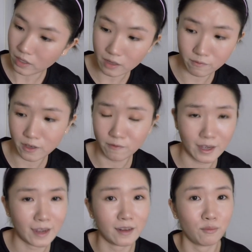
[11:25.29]
Even if it
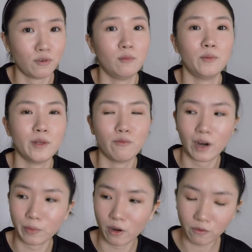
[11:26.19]
had, it probably
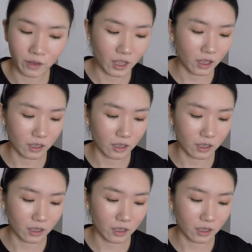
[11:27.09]
rubbed off.